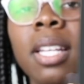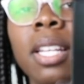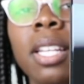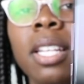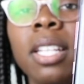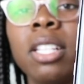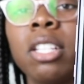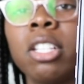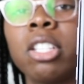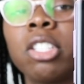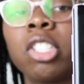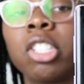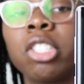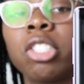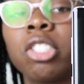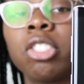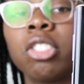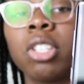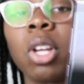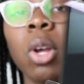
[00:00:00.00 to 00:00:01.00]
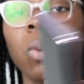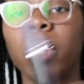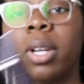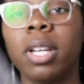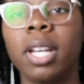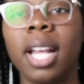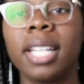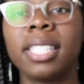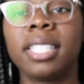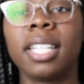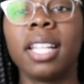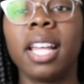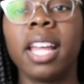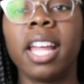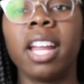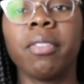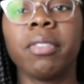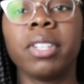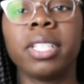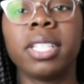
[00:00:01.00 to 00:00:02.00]
It looks so good. I say that
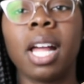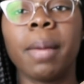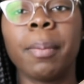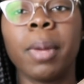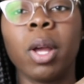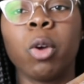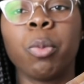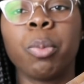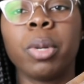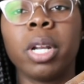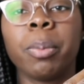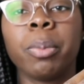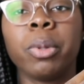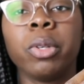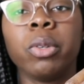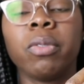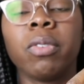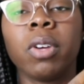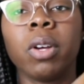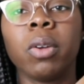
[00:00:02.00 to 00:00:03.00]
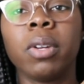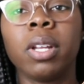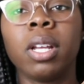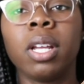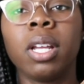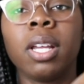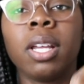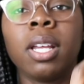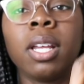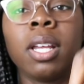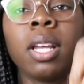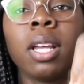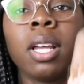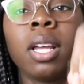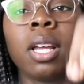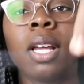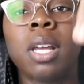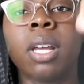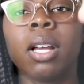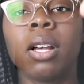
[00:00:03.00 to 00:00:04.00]
every time I open up a new phone.
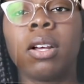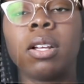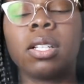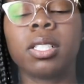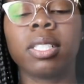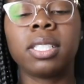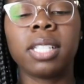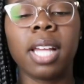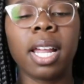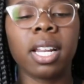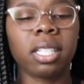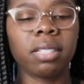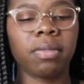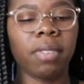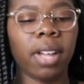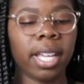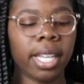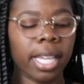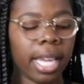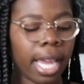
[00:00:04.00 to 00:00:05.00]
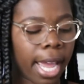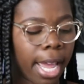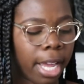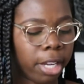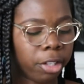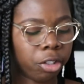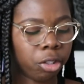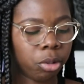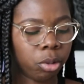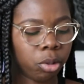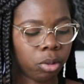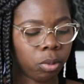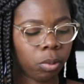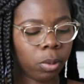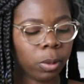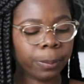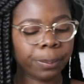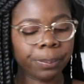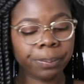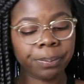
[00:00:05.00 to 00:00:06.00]
Satisfying as
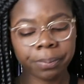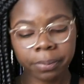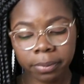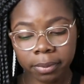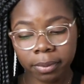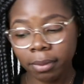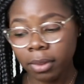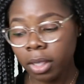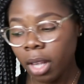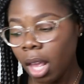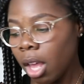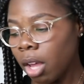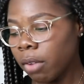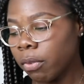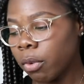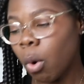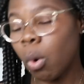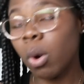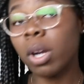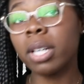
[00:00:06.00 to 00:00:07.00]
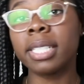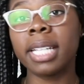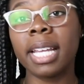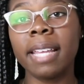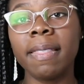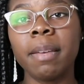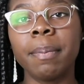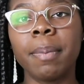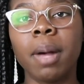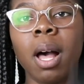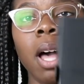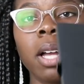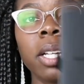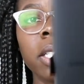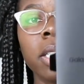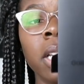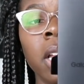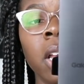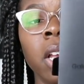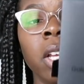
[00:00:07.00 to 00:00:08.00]
usual. Of course, in the
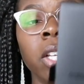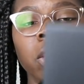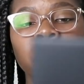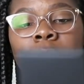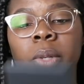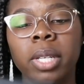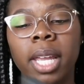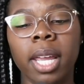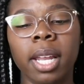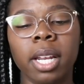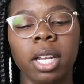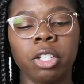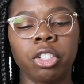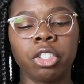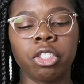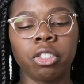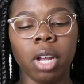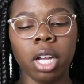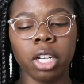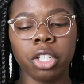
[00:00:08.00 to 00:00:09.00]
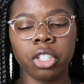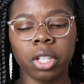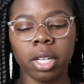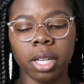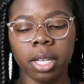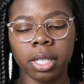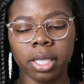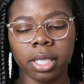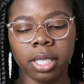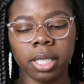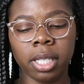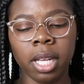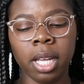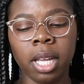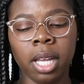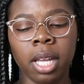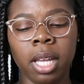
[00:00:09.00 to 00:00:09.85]
box, you get instructions.